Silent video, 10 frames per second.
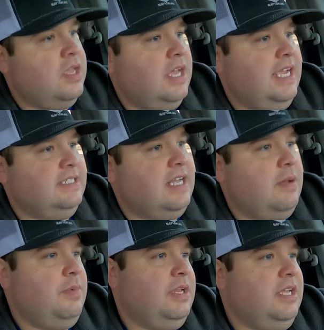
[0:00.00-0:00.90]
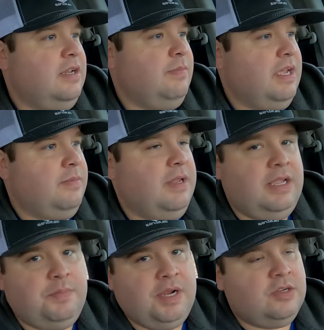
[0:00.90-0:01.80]
He's not been getting to make many
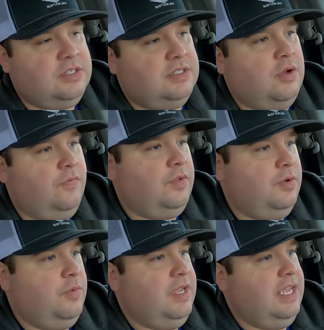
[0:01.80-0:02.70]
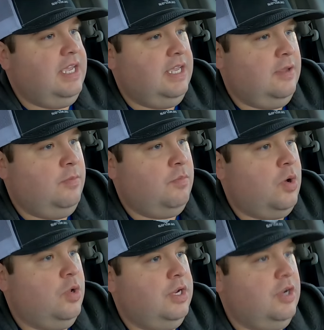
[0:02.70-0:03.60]
appearances. Hopefully we get him
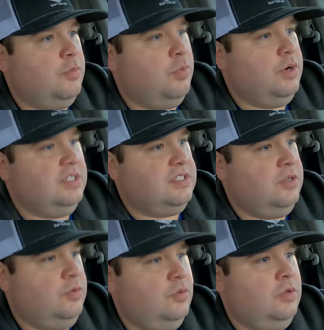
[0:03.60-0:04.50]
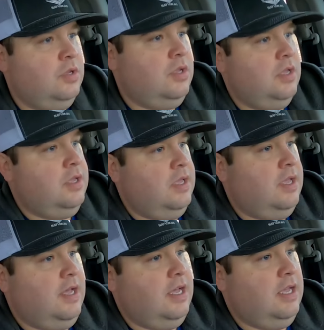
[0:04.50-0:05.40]
on here pretty soon,
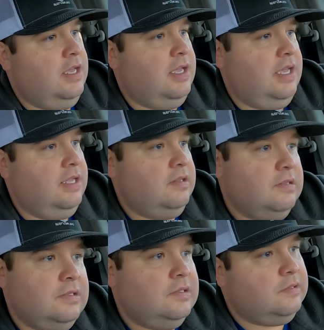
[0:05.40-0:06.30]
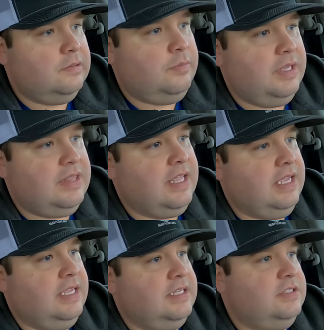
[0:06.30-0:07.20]
and the big
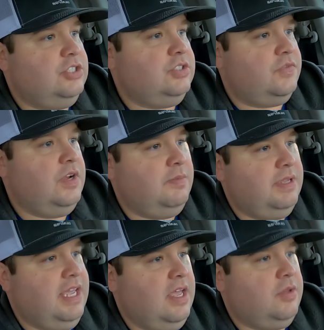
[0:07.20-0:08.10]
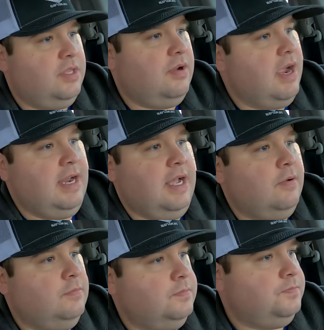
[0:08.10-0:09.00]
thing is just for him to get healthy right now.
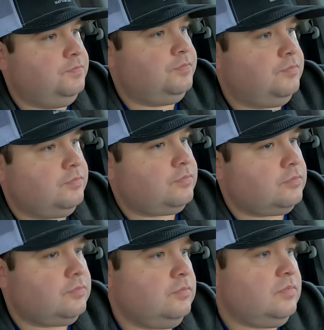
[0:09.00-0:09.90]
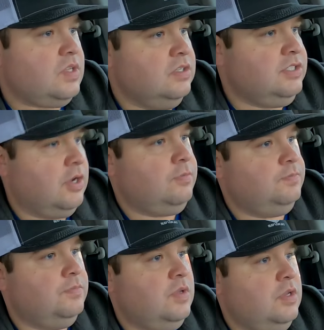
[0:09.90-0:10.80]
So
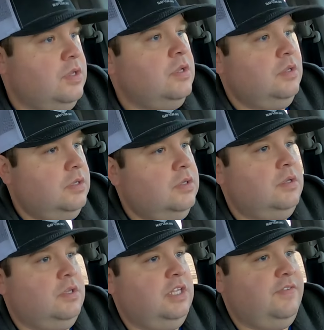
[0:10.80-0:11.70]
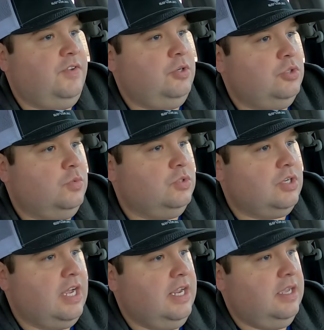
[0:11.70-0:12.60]
in the future we'll
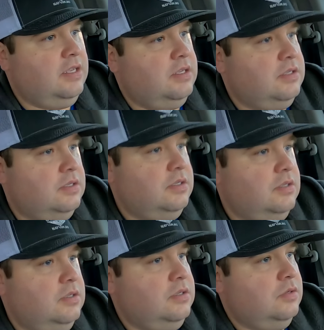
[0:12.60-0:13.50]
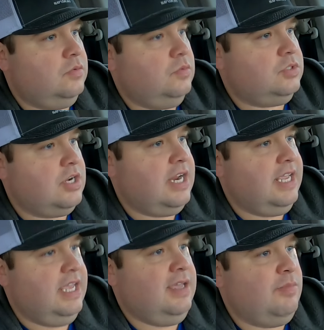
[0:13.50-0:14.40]
try to
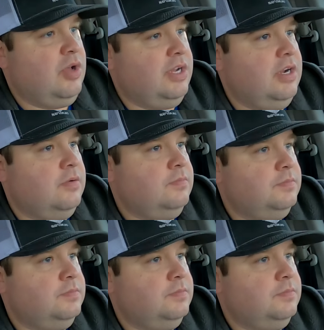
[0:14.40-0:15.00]
get him on here.